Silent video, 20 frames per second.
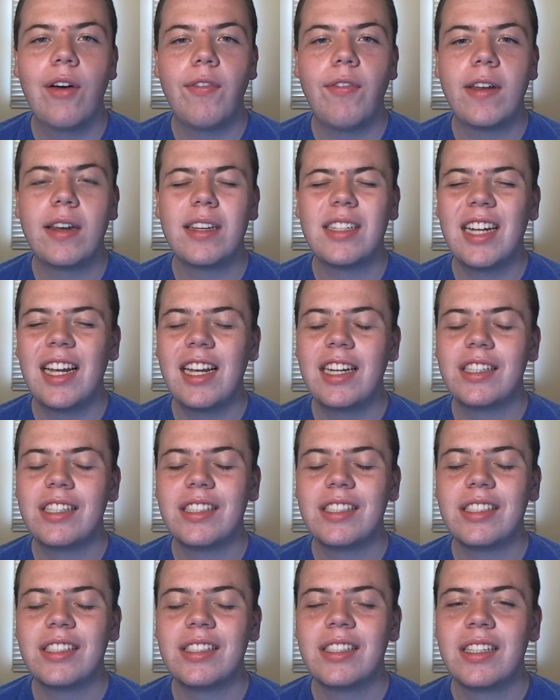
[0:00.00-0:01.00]
If it
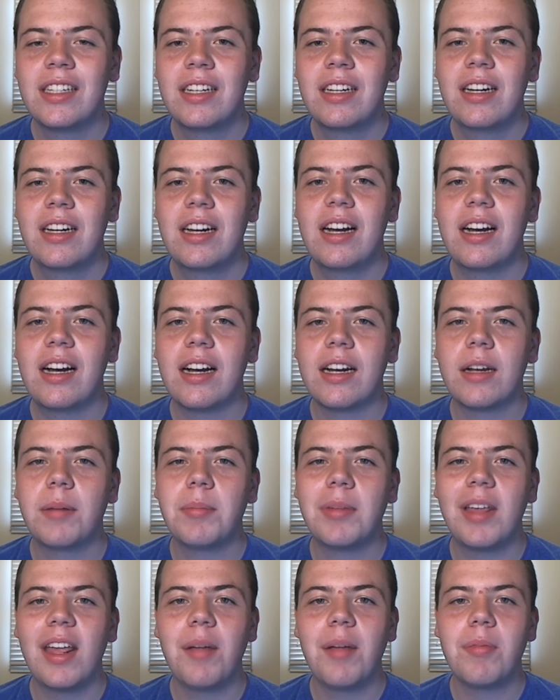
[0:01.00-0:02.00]
changes
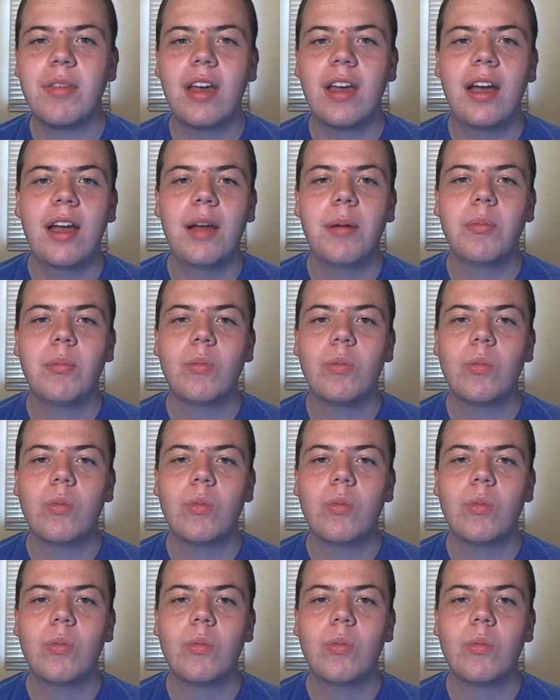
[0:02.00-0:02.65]
come game time,